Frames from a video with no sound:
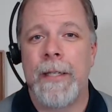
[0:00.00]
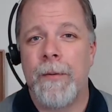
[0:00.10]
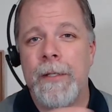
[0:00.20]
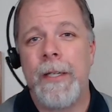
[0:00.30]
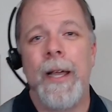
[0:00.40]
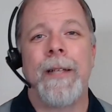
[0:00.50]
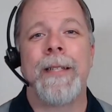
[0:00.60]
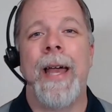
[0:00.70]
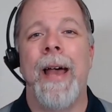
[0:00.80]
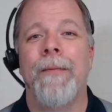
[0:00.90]
I want you guys
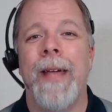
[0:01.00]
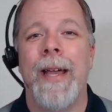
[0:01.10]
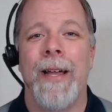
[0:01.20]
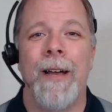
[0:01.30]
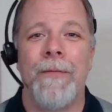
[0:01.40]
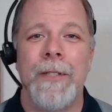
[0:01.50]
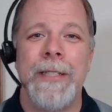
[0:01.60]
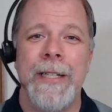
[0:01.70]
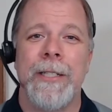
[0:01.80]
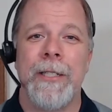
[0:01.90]
to have that
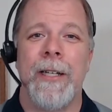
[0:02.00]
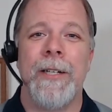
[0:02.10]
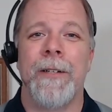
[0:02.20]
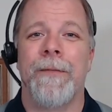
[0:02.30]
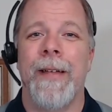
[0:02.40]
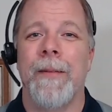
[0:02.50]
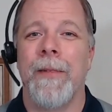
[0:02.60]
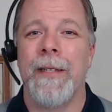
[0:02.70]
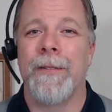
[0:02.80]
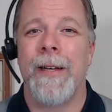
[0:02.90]
conversation in your
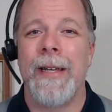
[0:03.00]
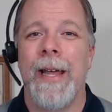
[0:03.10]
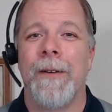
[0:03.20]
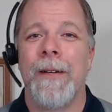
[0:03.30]
families right now.